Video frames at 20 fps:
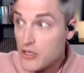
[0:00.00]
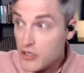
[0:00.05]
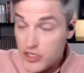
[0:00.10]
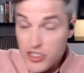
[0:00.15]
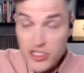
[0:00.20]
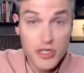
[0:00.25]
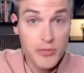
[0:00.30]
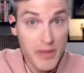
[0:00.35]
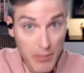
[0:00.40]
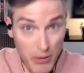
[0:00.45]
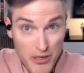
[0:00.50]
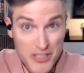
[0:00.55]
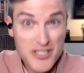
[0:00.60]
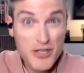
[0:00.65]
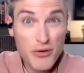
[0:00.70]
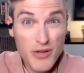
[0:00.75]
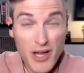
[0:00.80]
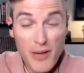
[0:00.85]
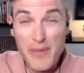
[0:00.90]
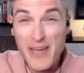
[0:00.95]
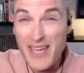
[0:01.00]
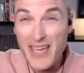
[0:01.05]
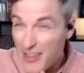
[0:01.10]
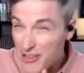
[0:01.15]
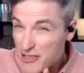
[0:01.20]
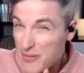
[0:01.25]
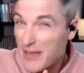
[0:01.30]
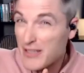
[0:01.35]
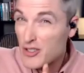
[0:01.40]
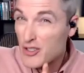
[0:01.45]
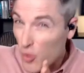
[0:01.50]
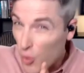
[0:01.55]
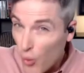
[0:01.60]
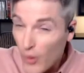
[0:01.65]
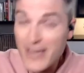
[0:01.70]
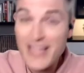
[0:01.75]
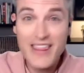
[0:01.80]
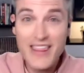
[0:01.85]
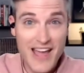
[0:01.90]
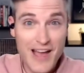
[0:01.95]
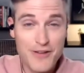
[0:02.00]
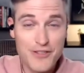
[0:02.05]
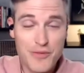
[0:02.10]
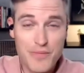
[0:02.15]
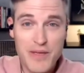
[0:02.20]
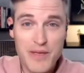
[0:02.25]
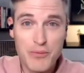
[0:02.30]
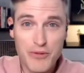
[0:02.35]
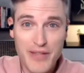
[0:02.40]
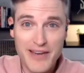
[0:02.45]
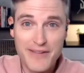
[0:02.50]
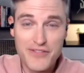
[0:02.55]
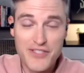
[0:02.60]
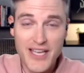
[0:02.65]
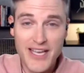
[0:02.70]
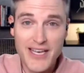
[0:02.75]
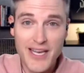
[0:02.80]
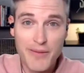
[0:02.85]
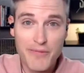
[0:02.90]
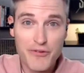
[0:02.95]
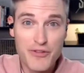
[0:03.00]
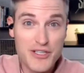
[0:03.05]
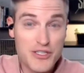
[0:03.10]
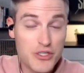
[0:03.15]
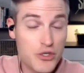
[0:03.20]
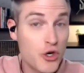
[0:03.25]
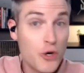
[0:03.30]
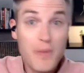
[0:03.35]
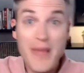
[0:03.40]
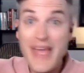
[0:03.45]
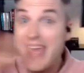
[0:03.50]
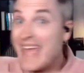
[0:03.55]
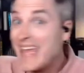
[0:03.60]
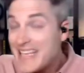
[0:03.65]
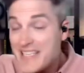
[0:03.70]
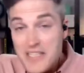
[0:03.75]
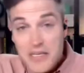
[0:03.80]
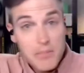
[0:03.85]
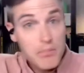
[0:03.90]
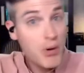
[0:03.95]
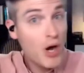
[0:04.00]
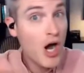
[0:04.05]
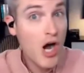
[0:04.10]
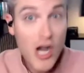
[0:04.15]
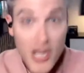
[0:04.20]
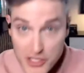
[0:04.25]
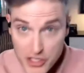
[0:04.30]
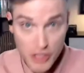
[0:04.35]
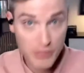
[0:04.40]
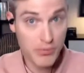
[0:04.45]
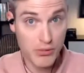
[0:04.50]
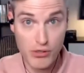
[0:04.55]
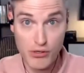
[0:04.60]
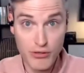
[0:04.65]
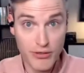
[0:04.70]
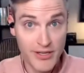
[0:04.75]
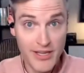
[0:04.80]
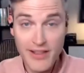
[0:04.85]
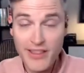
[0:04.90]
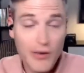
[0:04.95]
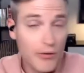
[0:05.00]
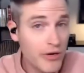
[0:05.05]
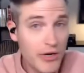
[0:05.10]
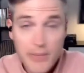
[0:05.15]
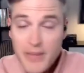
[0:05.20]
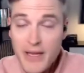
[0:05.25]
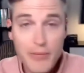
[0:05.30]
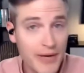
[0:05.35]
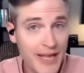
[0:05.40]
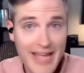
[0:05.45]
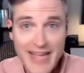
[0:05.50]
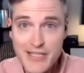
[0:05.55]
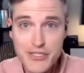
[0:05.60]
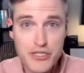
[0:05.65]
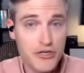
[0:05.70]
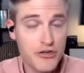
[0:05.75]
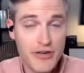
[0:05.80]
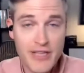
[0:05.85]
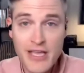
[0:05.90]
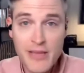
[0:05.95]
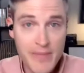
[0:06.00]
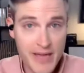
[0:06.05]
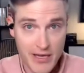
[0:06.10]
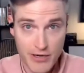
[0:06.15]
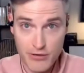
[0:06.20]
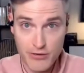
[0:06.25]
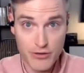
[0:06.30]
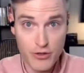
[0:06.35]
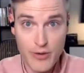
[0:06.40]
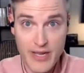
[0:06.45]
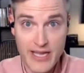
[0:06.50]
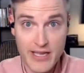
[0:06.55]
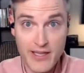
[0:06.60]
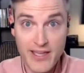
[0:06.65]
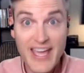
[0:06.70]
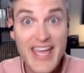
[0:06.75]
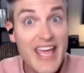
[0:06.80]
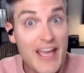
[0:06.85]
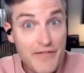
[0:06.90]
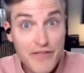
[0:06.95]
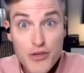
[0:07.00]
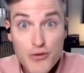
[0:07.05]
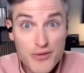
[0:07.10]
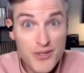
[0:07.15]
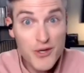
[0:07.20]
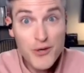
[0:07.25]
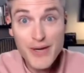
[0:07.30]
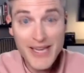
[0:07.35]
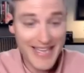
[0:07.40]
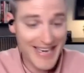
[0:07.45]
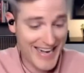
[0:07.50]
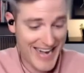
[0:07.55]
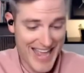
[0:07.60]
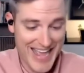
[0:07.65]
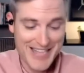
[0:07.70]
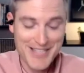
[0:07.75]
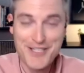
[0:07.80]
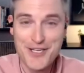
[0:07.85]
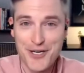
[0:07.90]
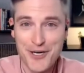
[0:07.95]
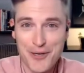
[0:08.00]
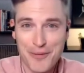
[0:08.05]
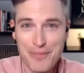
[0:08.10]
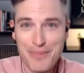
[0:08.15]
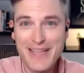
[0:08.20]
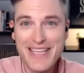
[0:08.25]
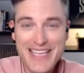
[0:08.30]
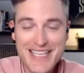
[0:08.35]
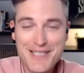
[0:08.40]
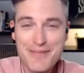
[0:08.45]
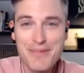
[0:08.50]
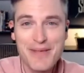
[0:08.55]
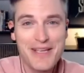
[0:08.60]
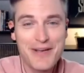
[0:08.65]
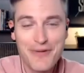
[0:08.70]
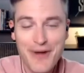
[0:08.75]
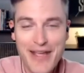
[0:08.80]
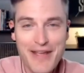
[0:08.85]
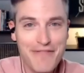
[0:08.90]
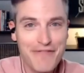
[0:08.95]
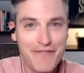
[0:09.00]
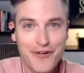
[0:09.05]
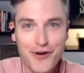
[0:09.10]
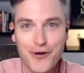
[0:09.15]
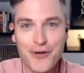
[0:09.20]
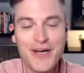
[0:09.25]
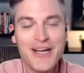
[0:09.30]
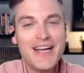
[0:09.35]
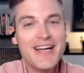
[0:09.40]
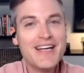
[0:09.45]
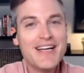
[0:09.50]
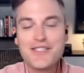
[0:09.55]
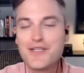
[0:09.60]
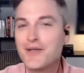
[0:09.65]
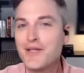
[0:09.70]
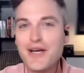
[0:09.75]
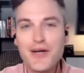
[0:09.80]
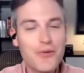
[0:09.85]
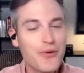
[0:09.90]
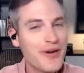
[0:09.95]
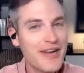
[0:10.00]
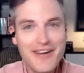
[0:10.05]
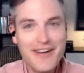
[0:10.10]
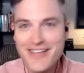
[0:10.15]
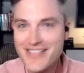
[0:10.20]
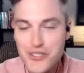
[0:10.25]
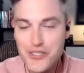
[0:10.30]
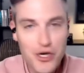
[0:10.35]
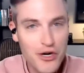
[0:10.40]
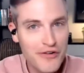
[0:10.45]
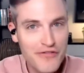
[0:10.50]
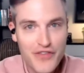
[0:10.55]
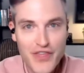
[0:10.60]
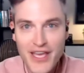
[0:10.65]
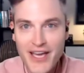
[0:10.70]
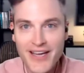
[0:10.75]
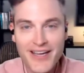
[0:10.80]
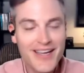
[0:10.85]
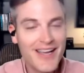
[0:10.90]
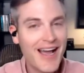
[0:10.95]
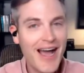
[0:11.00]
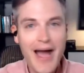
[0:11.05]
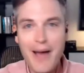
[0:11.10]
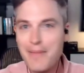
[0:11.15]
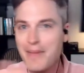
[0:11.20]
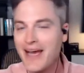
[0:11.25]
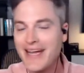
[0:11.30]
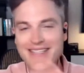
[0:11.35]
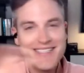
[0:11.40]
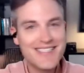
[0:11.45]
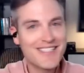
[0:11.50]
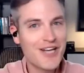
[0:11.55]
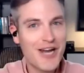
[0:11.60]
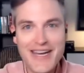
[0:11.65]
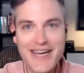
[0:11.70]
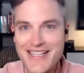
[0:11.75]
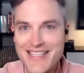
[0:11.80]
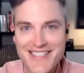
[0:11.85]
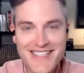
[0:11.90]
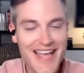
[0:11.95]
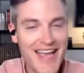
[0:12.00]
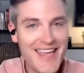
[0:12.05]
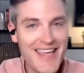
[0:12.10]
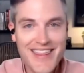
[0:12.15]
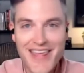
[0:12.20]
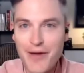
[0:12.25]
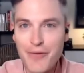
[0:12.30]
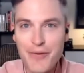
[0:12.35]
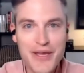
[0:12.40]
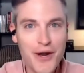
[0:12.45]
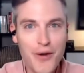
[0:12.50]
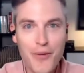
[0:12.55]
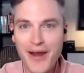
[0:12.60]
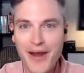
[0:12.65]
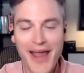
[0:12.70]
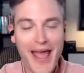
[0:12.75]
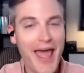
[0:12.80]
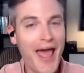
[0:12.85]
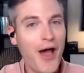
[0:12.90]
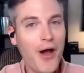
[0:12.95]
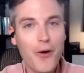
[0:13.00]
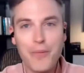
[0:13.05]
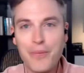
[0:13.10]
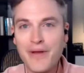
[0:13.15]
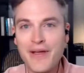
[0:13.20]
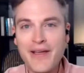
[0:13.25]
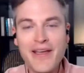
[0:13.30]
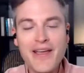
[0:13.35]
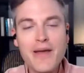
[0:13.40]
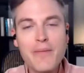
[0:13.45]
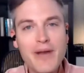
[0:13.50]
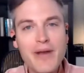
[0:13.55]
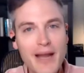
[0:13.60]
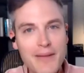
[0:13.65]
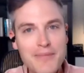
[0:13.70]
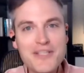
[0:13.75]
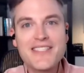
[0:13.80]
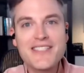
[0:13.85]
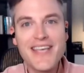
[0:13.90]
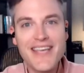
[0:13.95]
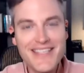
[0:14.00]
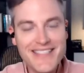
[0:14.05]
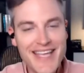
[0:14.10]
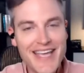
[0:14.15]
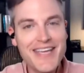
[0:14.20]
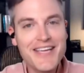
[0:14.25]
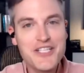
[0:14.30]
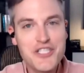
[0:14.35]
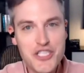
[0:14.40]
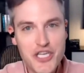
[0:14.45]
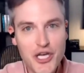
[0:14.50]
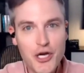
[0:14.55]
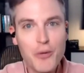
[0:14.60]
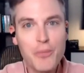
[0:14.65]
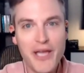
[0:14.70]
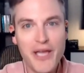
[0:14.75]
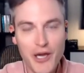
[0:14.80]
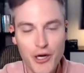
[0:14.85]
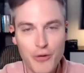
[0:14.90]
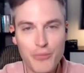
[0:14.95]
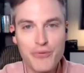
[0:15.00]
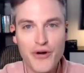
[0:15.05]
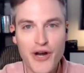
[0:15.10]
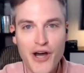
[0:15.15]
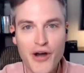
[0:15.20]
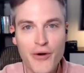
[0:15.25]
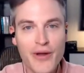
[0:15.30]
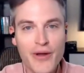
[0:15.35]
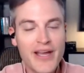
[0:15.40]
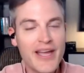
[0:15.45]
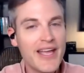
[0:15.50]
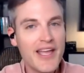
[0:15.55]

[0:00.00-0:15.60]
People are still coming in. There's about 20,000 people that have signed up for this group. It is impossible that we're going to be able to answer your email quick. If you do get an answer, please be grateful. So look, we're here to serve you. I'm not trying to say that we don't want to help, but I'm just saying, take a chill pill, bro.